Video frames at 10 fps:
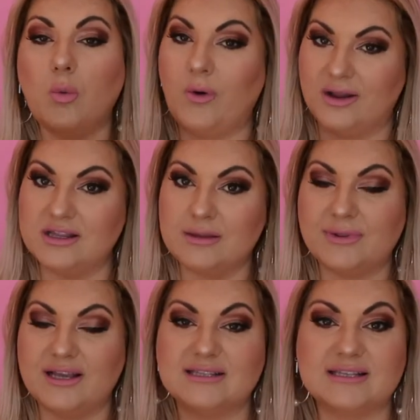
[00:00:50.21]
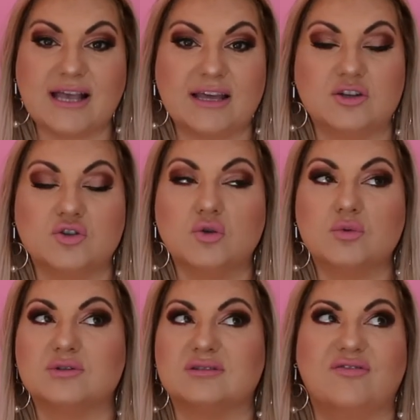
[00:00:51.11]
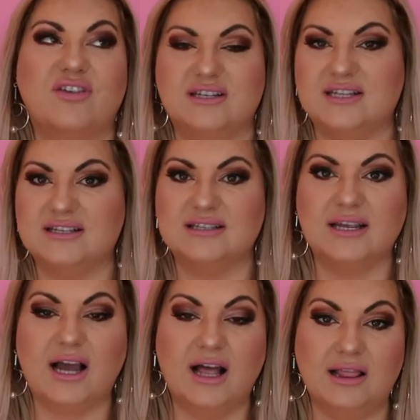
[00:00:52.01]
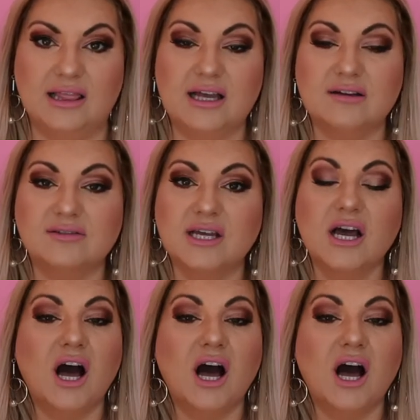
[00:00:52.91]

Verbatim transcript: One of the places had a door, which was fantastic. I loved.